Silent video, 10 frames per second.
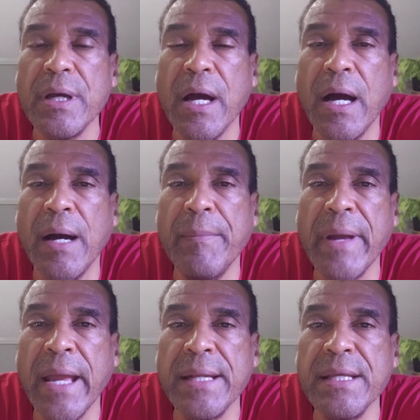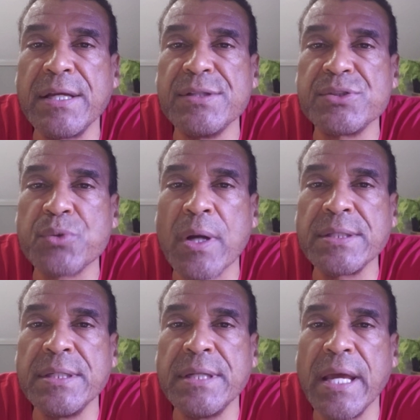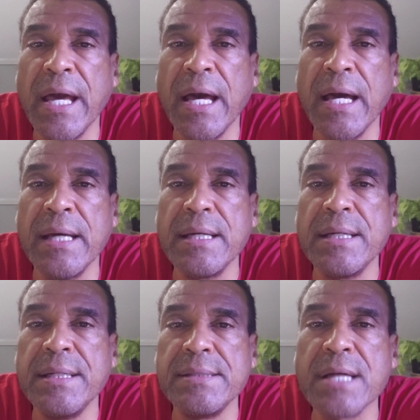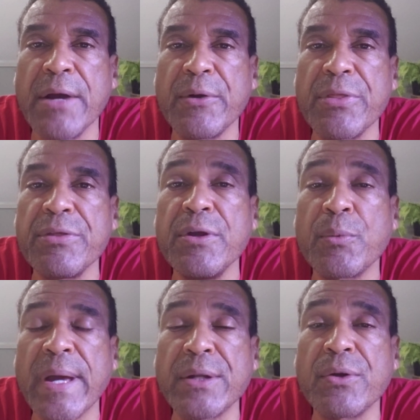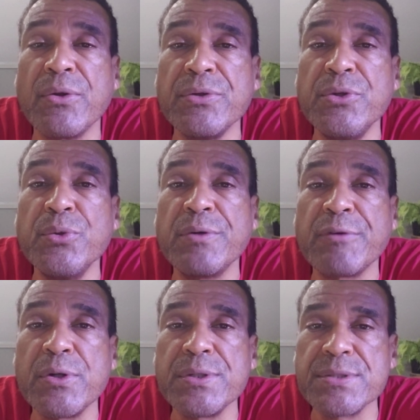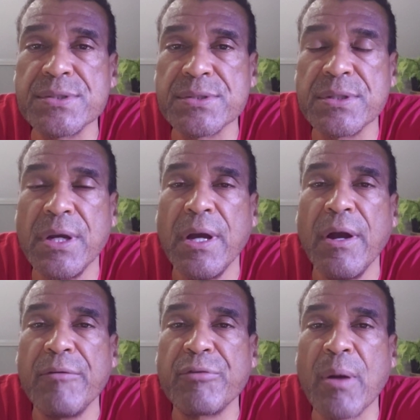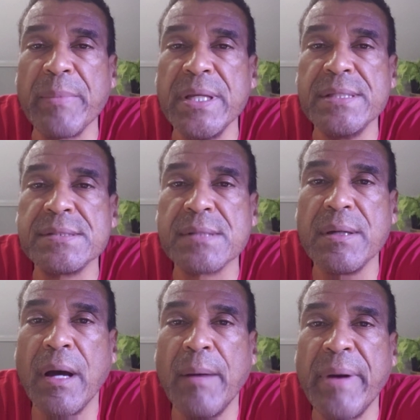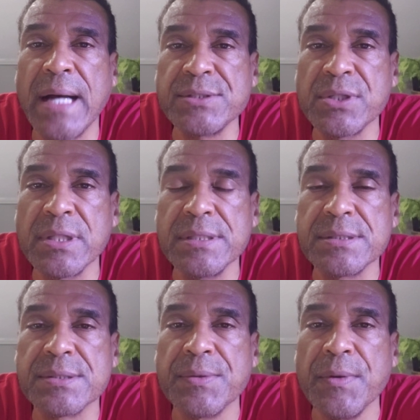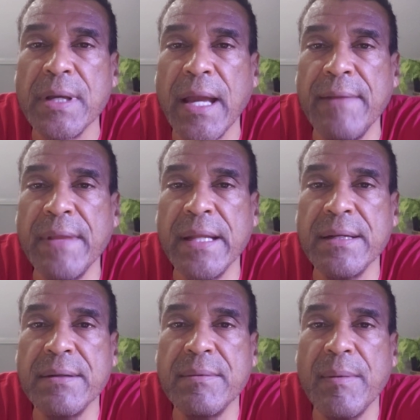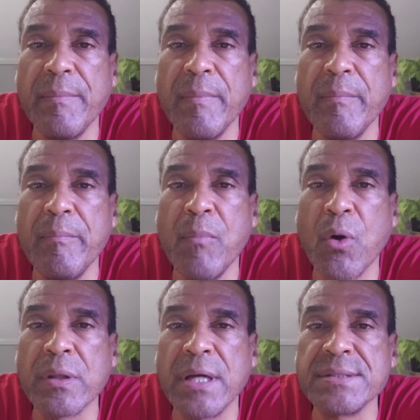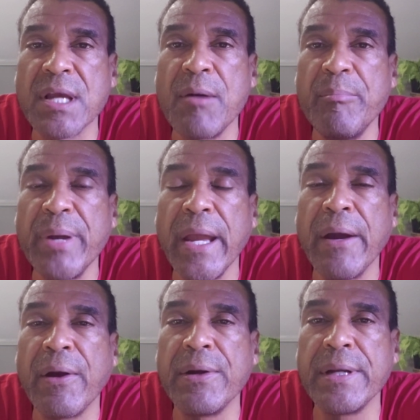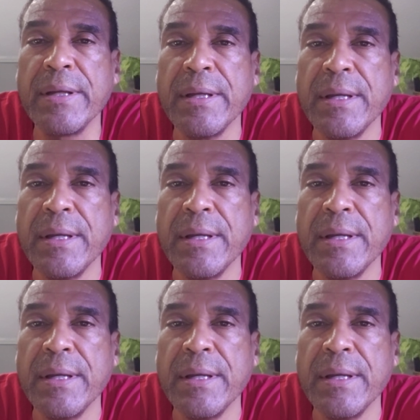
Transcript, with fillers: Um, and he constructed uh, an entire theoretical universe from his uh, postulates, and then more or less compared